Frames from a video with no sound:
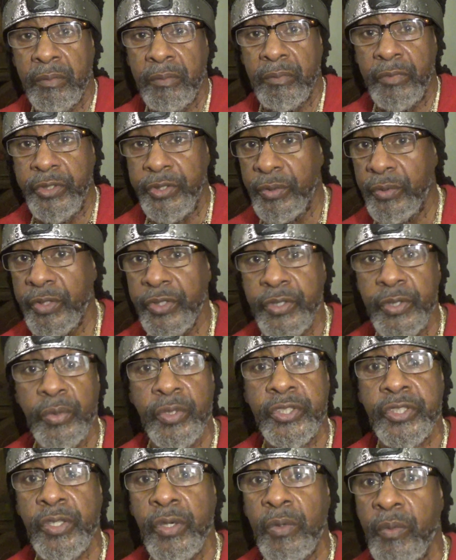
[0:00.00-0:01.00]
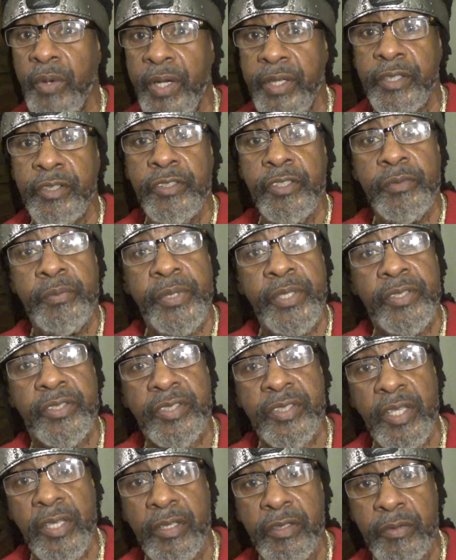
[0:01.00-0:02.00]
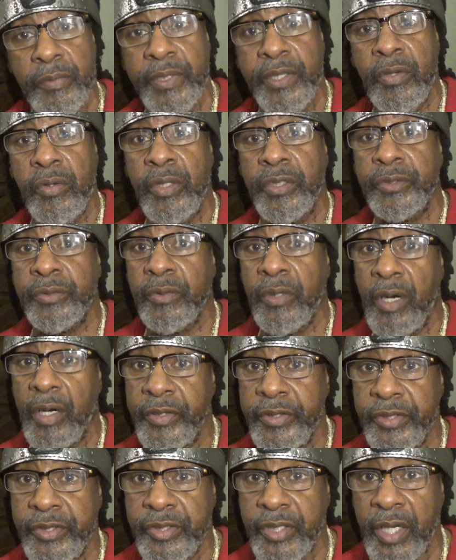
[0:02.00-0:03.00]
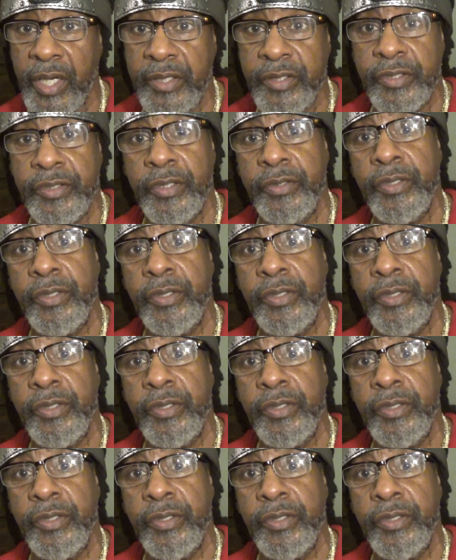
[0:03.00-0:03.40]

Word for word: But you're gonna do it your way, then you be sick, you be going through all these changes,